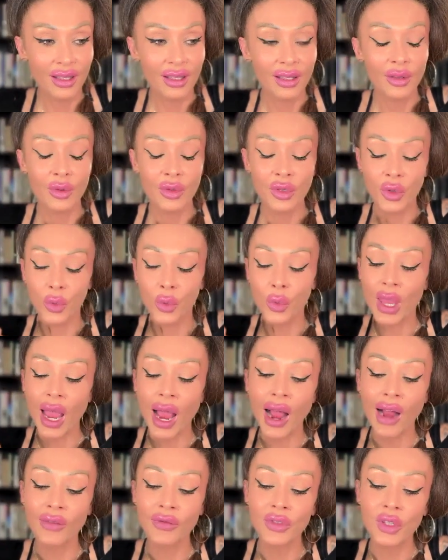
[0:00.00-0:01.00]
So we
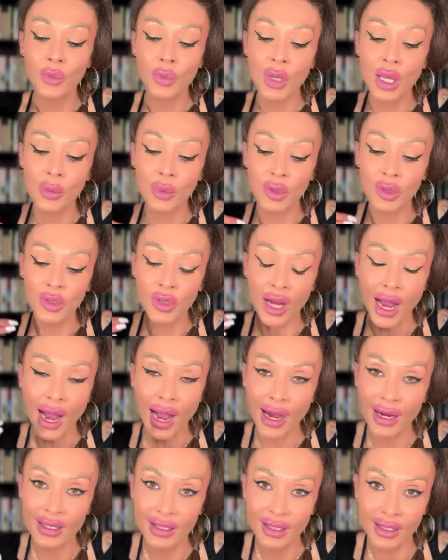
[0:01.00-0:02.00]
have to be able to
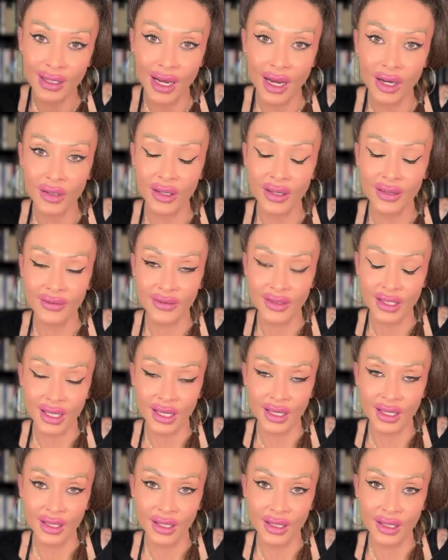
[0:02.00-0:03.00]
act it out every
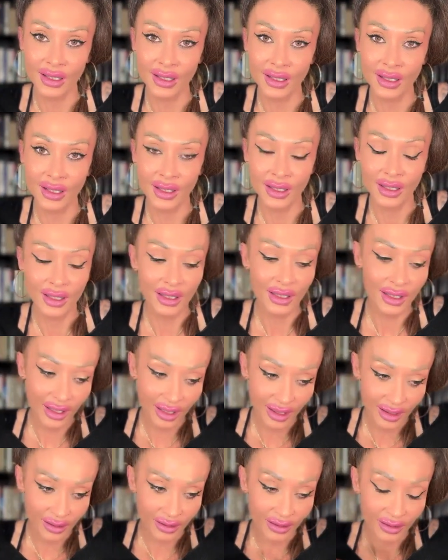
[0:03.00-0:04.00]
day.
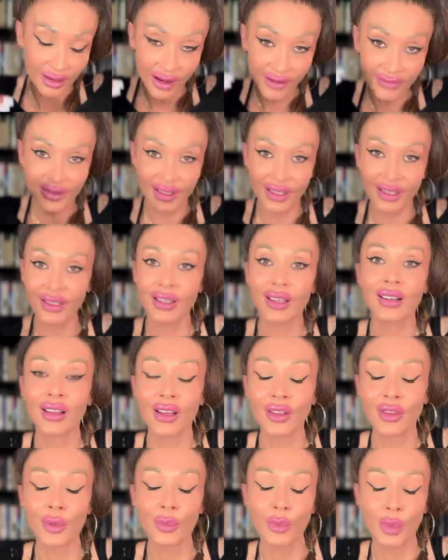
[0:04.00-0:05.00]
In loving
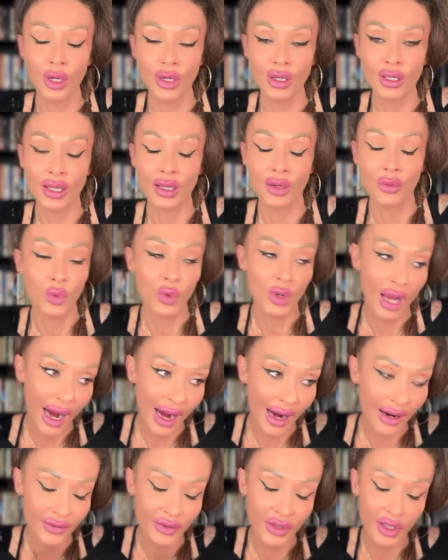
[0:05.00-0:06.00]
another person, we
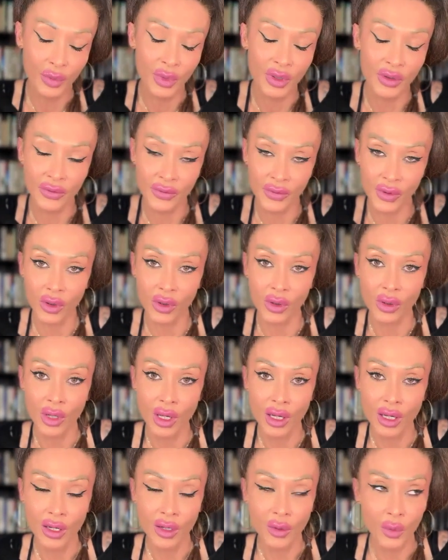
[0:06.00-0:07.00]
have to be full.
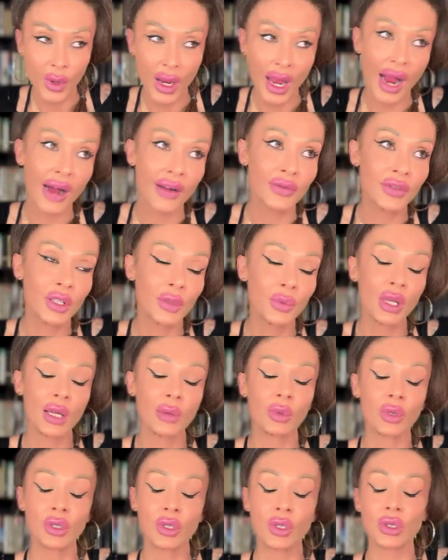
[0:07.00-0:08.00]
We have to be
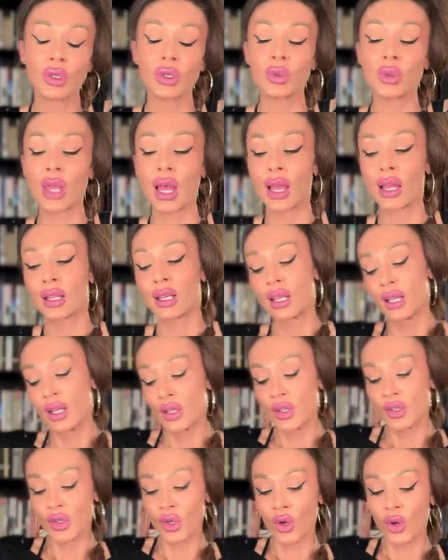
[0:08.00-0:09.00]
able to do that.
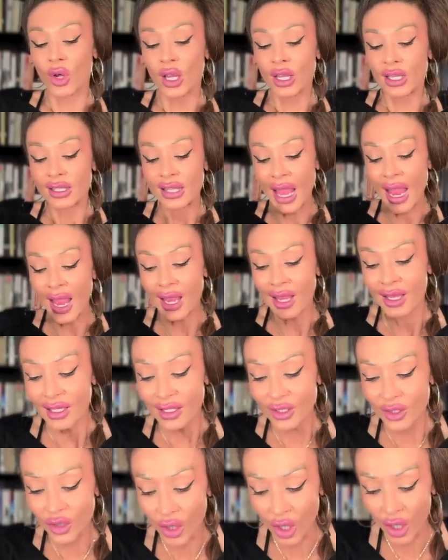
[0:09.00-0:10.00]
So that
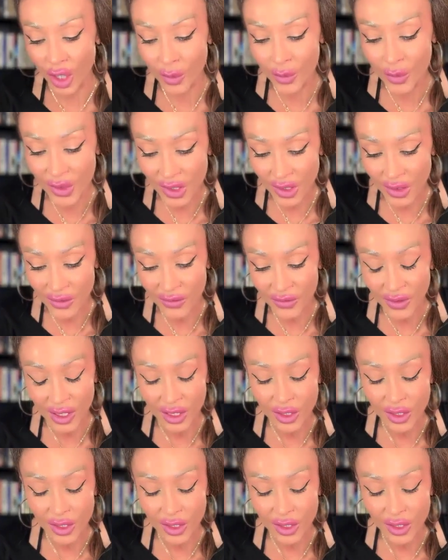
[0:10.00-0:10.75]
terms of